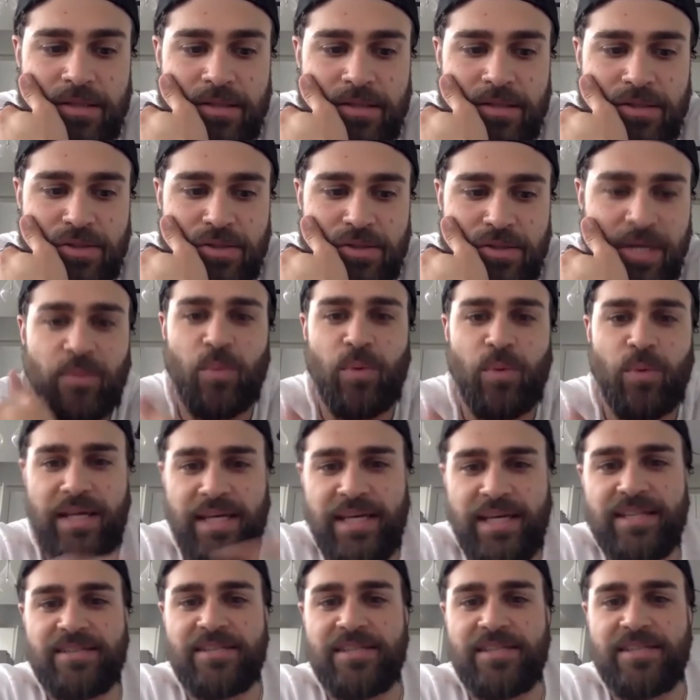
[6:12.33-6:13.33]
So he
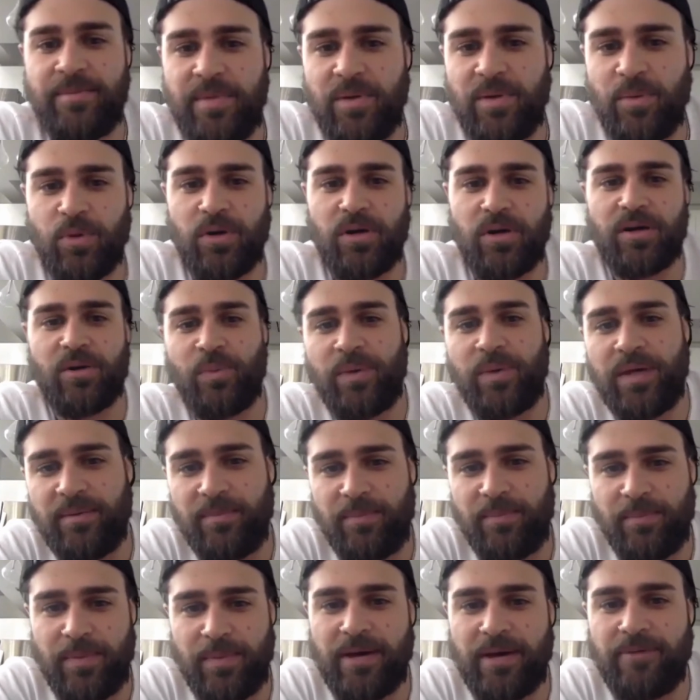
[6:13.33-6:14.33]
had seen me work. We
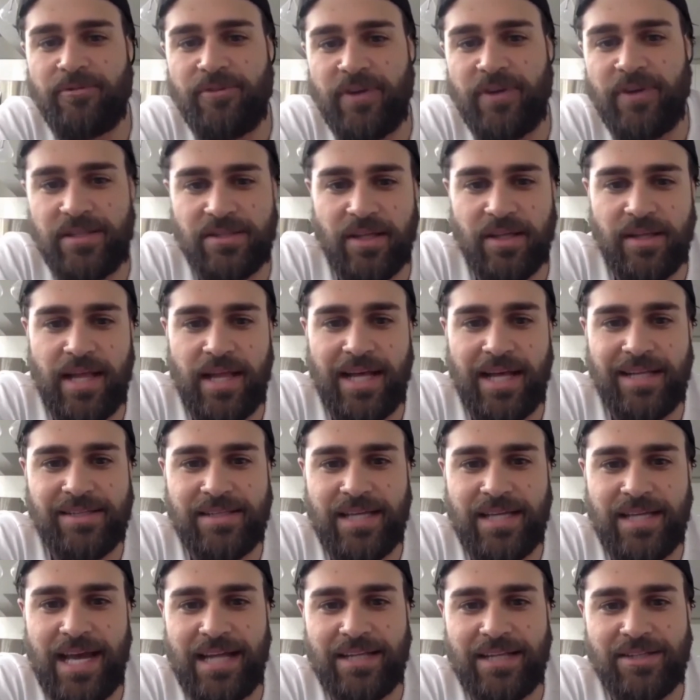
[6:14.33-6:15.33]
had become friends on that
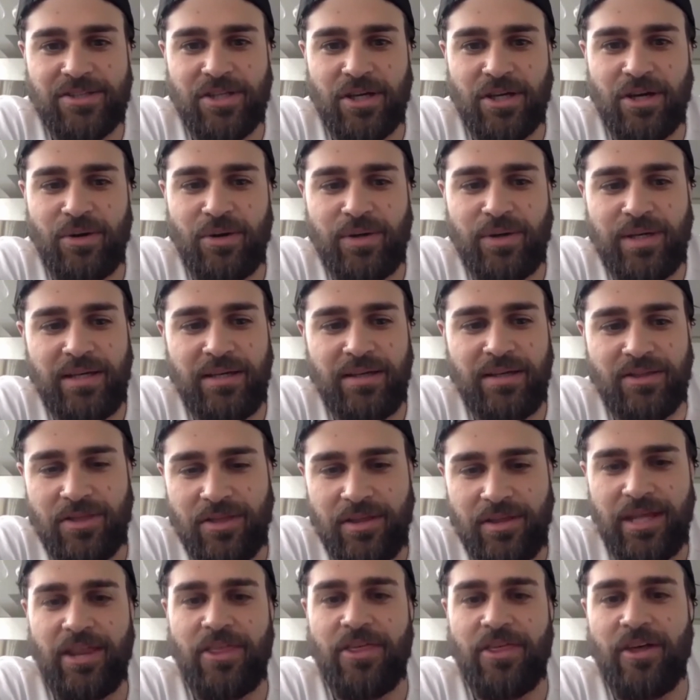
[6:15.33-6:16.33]
set. So he
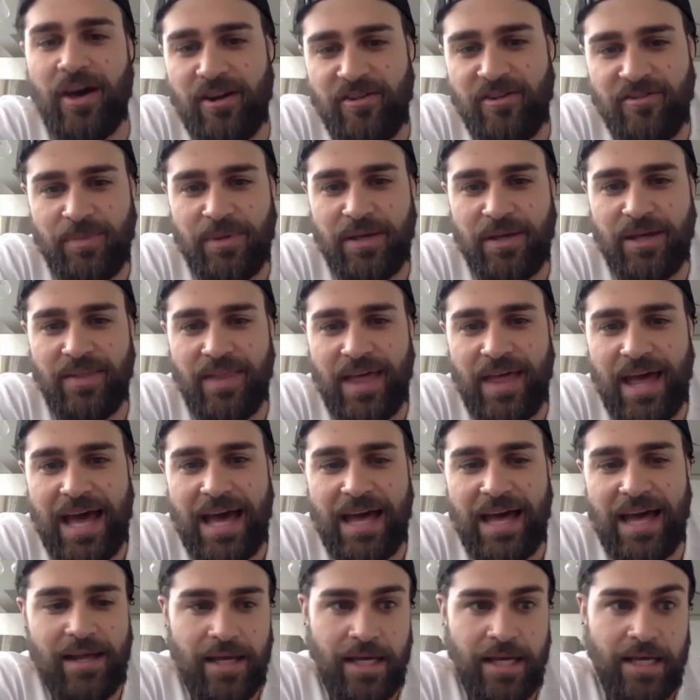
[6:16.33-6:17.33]
thought of me on
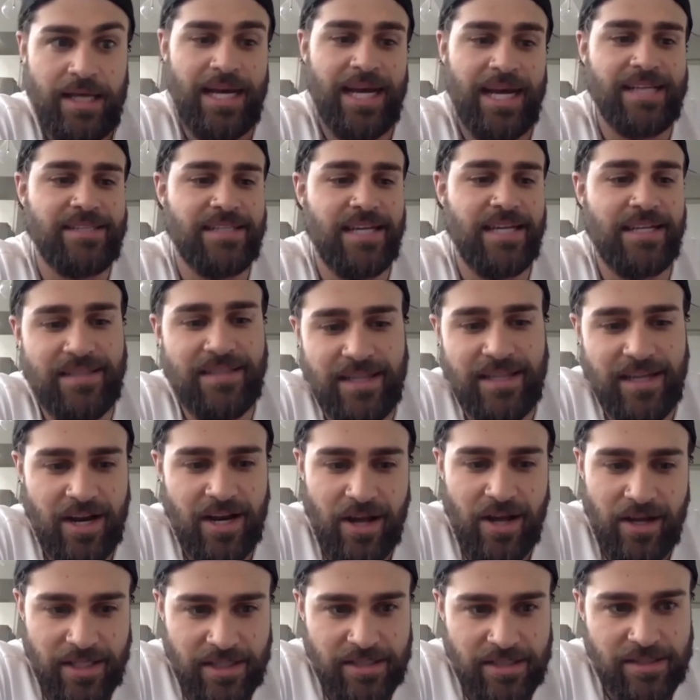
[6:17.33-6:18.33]
that. I sent in an
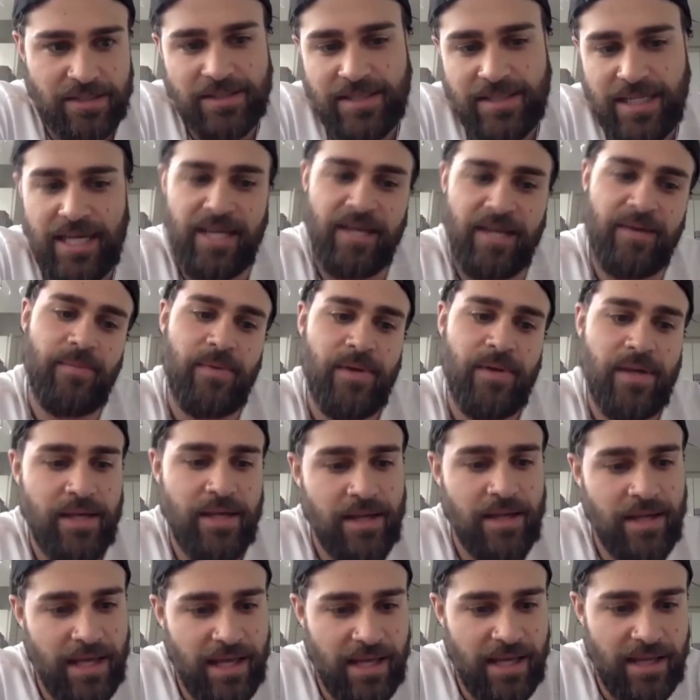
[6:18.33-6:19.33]
audition tape,
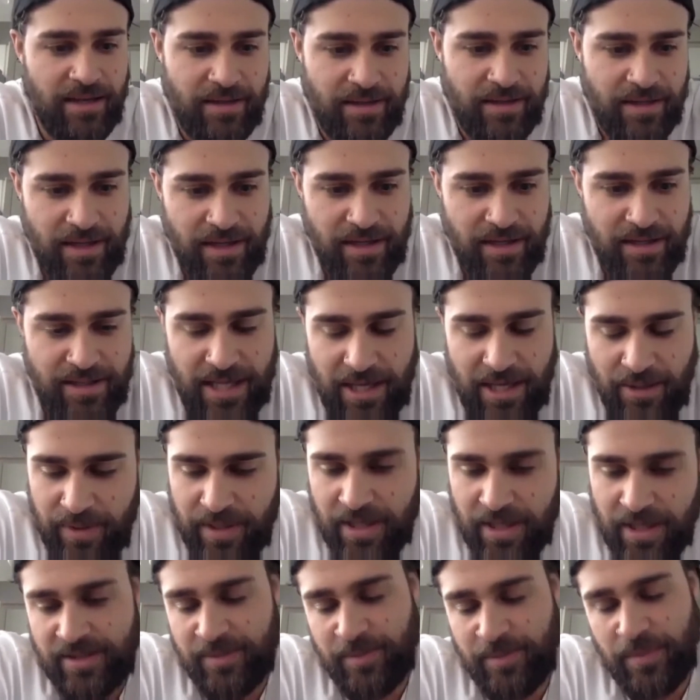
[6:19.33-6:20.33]
and we
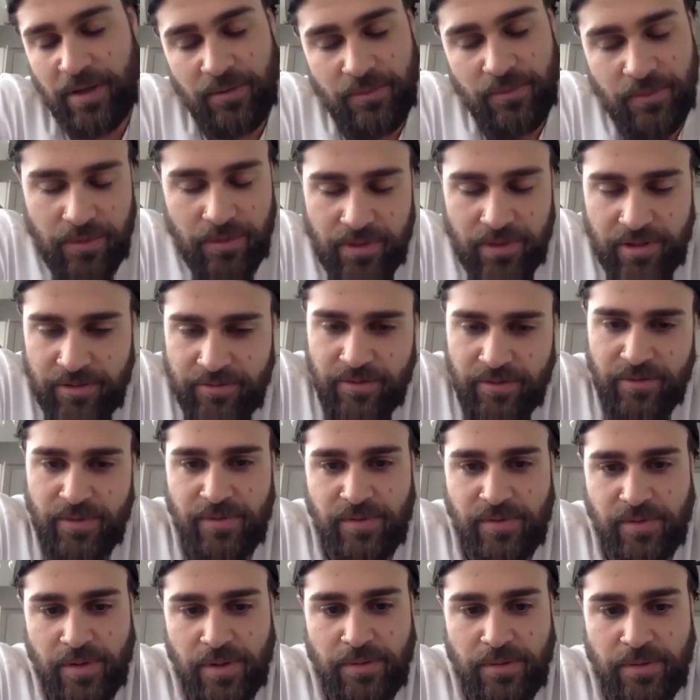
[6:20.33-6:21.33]
got the ball rolling for
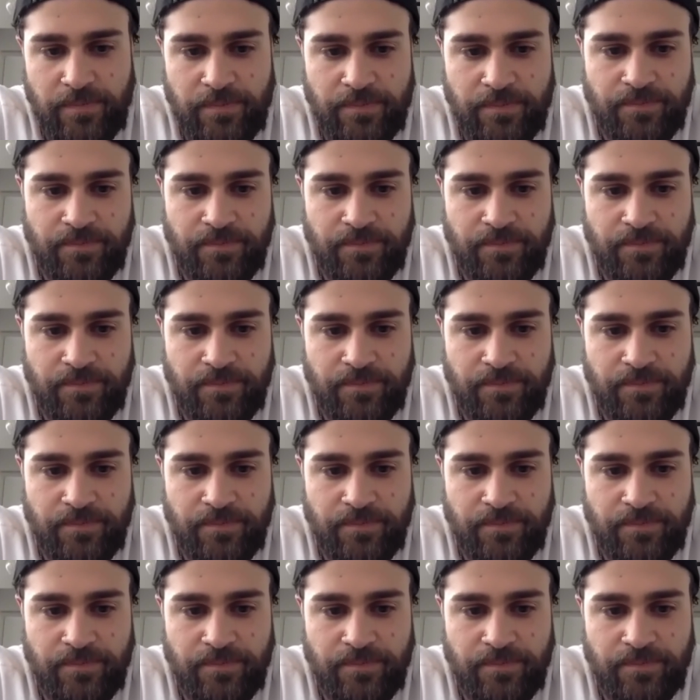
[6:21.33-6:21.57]
River Road.